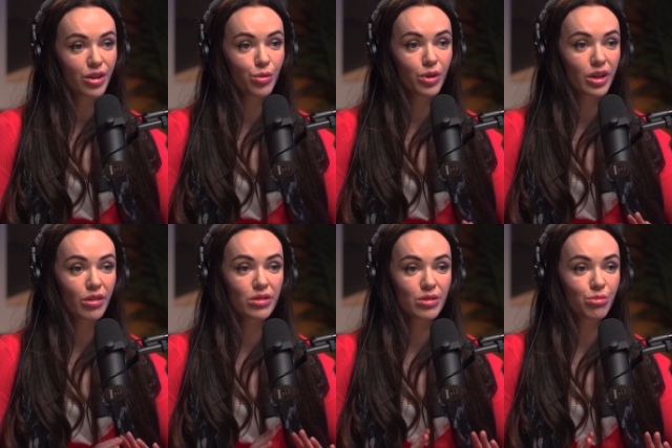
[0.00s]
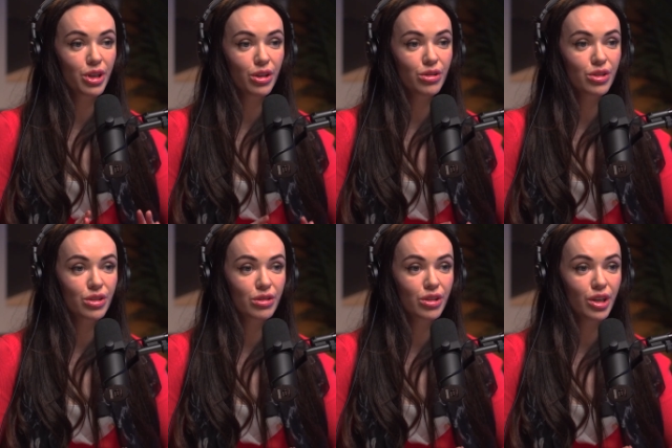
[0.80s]
And you're working on some
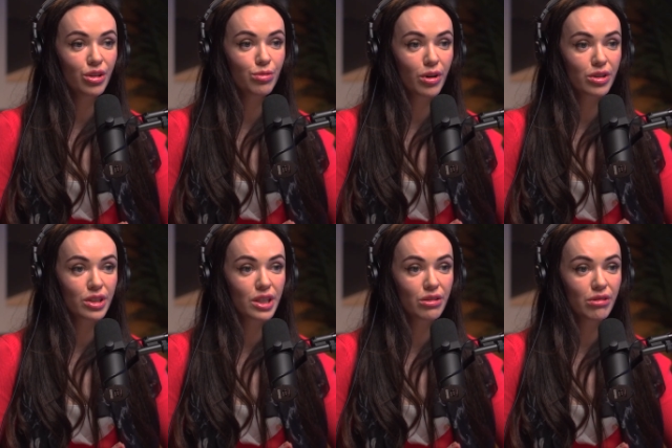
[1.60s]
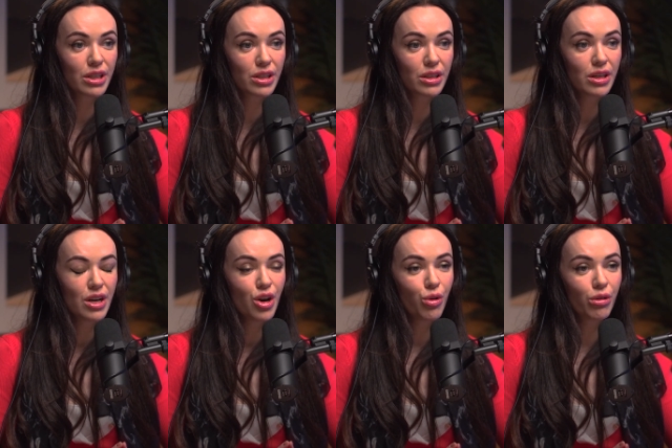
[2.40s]
huge, huge projects in the region.
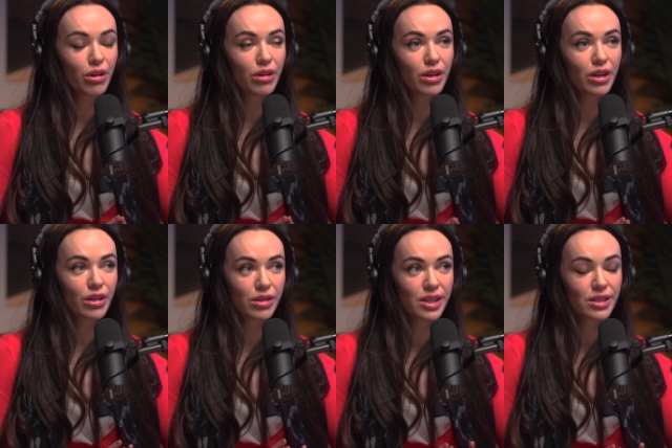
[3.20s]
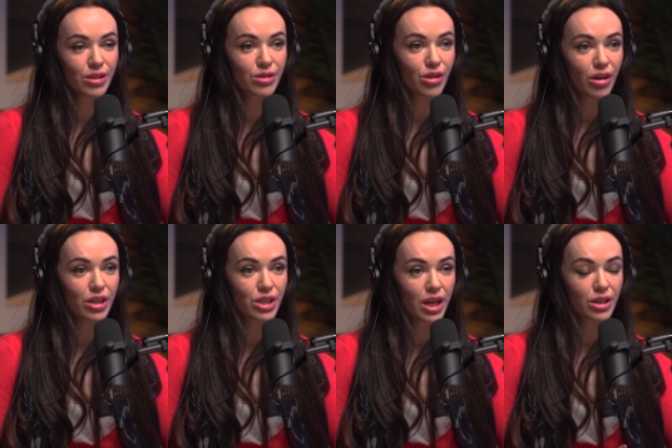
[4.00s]
Since you
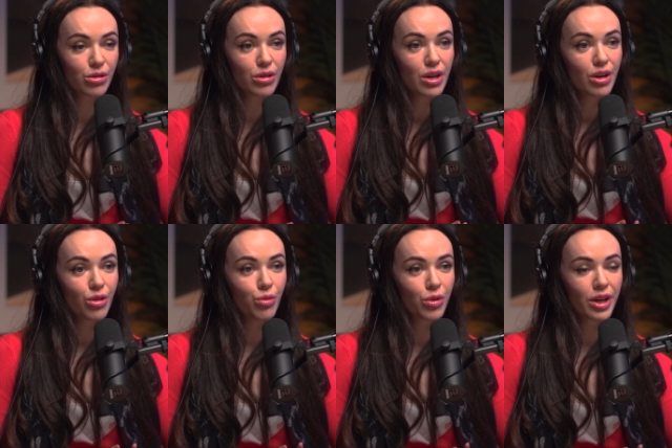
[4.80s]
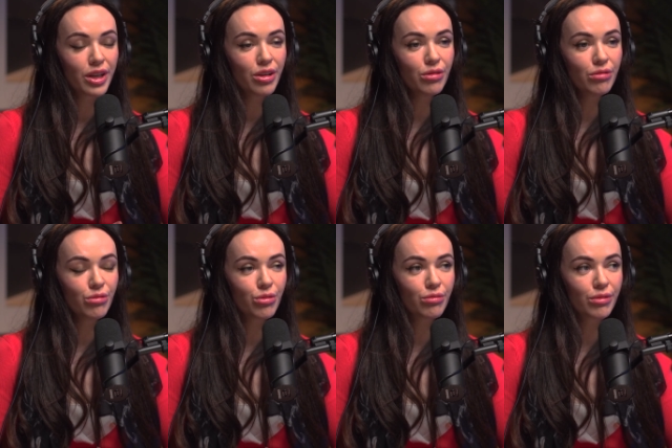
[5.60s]
started Shadow, can
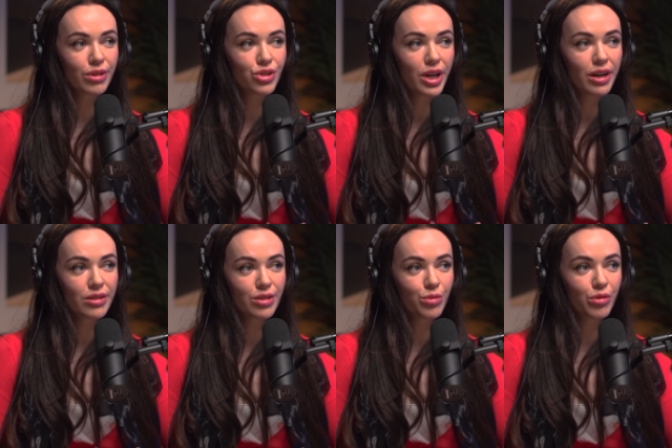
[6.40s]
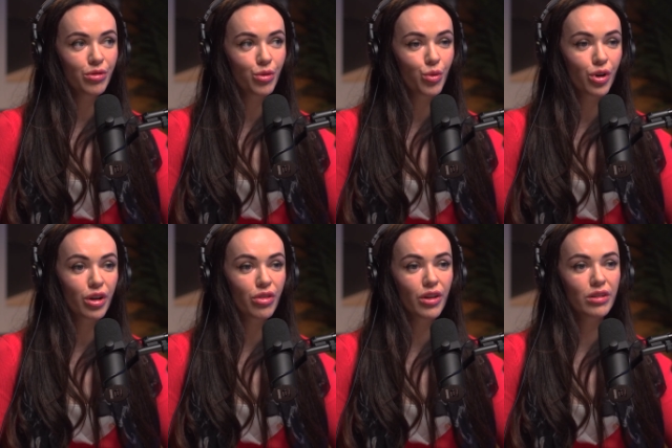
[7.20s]
you share some of the
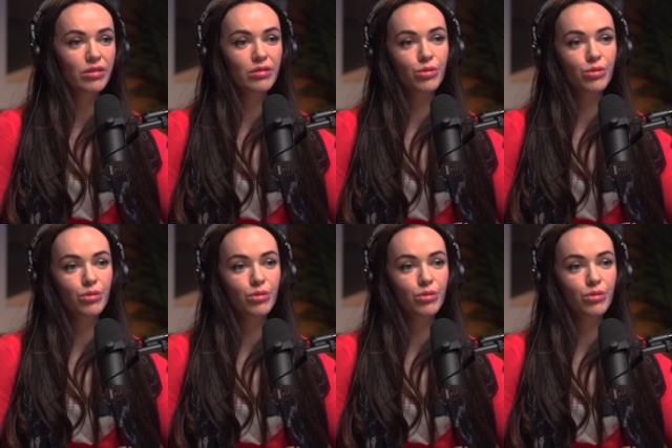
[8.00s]
work that